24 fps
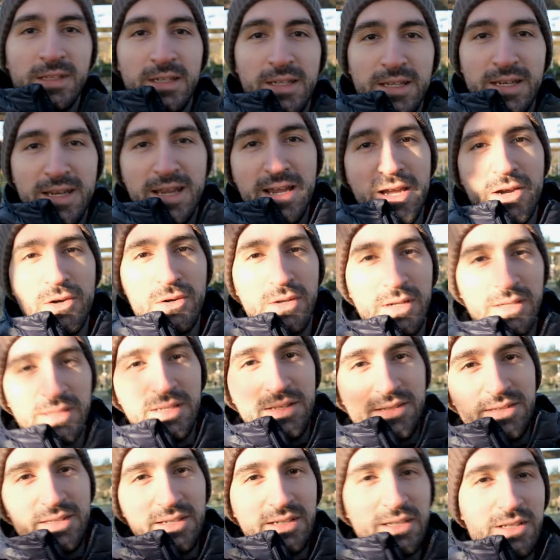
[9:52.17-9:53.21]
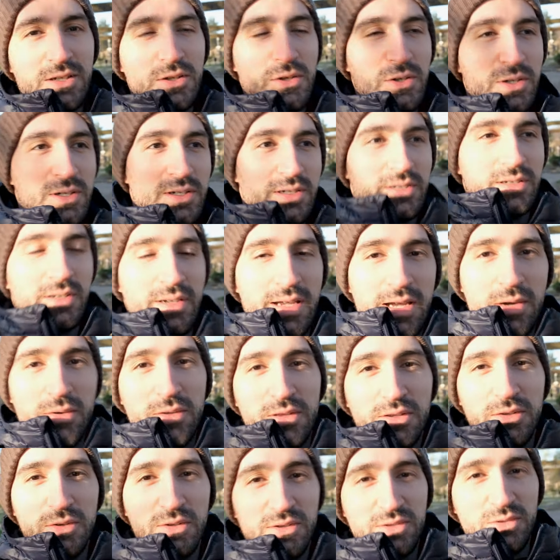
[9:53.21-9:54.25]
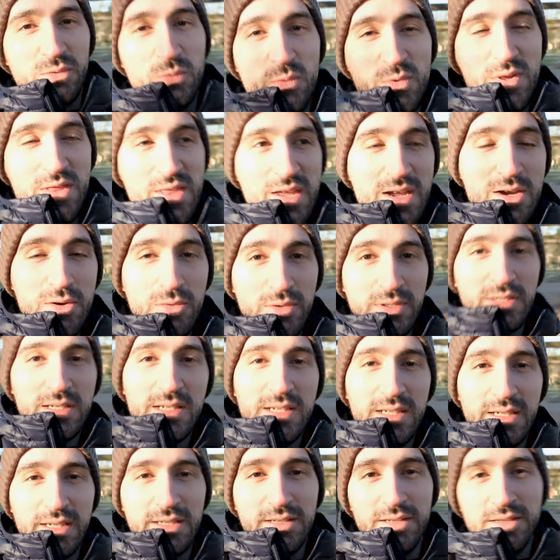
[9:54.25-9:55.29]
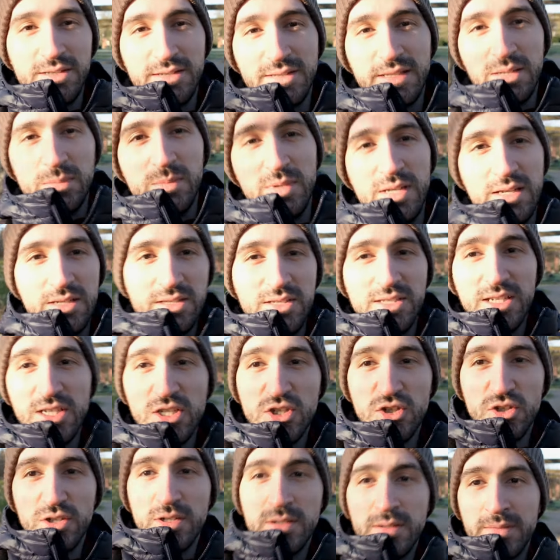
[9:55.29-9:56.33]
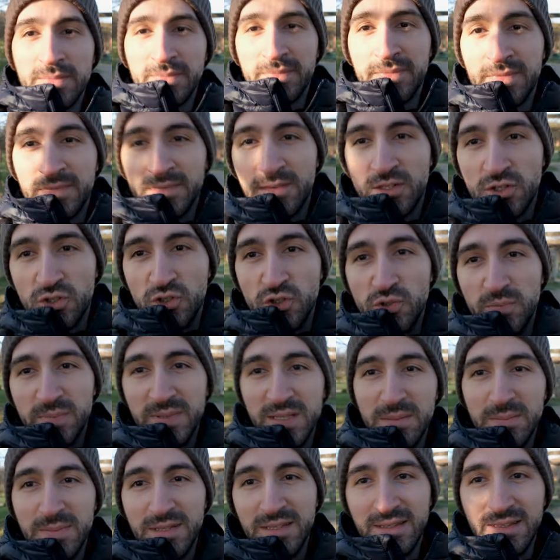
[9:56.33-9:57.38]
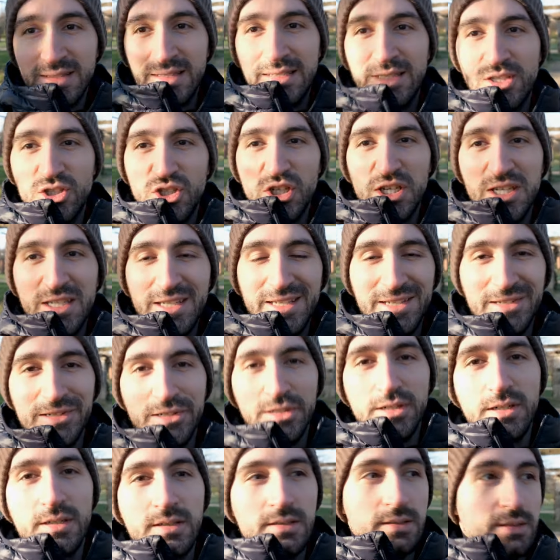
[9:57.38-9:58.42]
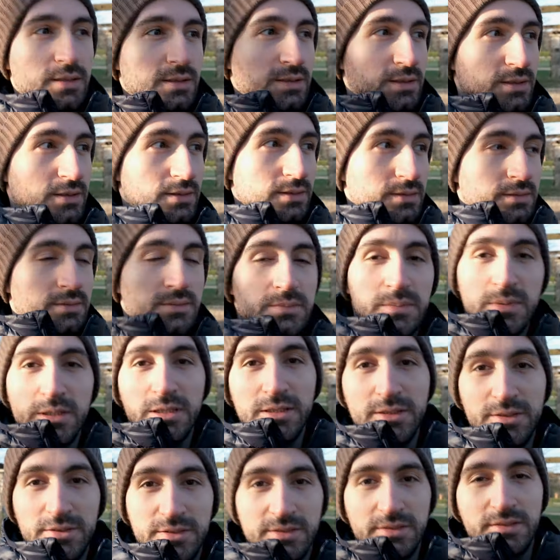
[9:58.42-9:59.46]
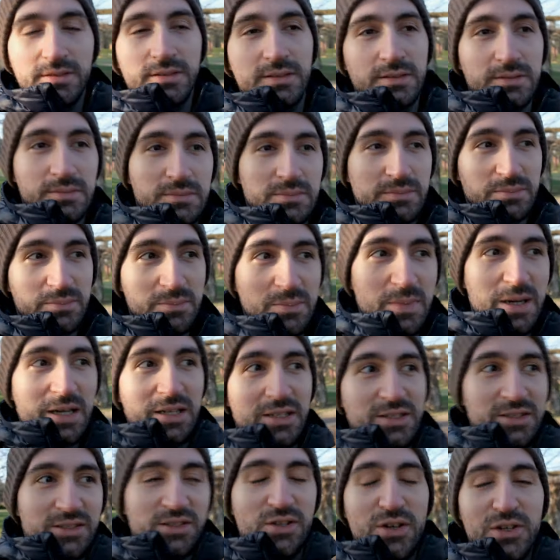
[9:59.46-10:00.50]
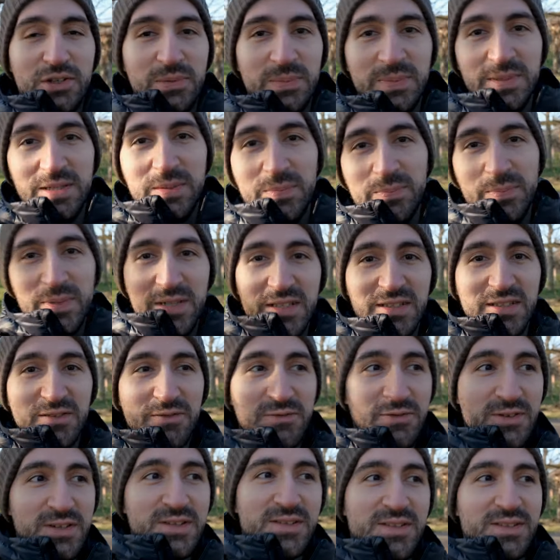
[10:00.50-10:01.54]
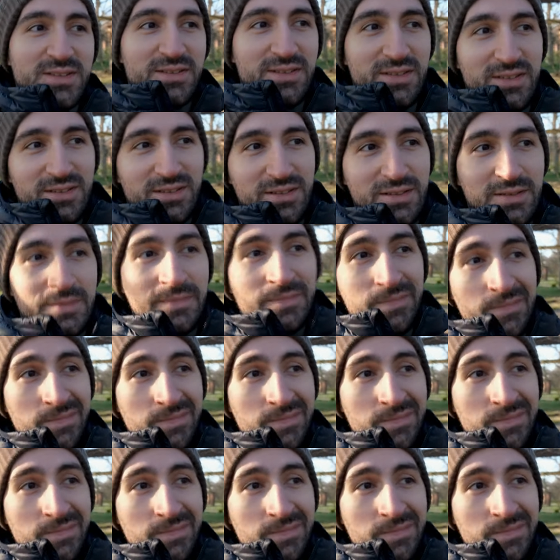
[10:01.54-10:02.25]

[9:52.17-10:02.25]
And now let's take a look how it looks without any kind of stabilization. Should be a bit shakier, uh, but uh, might not be a big difference uh,